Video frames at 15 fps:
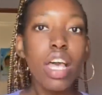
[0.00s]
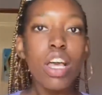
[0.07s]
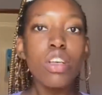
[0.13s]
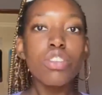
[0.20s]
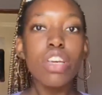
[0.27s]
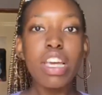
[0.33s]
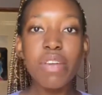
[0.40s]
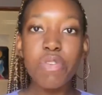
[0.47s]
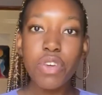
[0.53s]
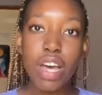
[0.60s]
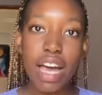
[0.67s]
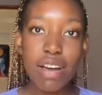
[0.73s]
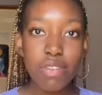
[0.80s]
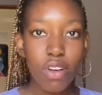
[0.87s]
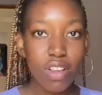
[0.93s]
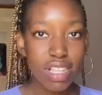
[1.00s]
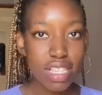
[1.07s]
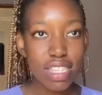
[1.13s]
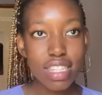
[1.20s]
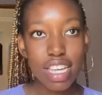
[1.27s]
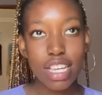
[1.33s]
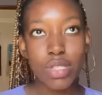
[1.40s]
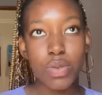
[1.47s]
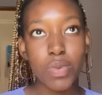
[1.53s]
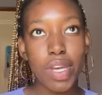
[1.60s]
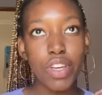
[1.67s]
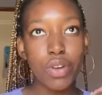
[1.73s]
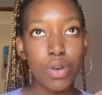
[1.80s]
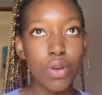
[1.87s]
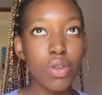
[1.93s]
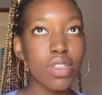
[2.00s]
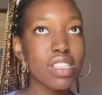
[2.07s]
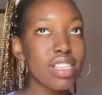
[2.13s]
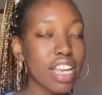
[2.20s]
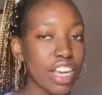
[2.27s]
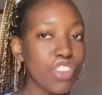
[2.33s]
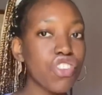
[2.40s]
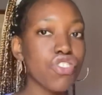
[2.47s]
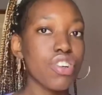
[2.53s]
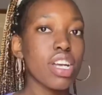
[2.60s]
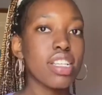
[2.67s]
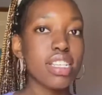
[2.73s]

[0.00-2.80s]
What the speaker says: So if you have all these things where you know this lecturer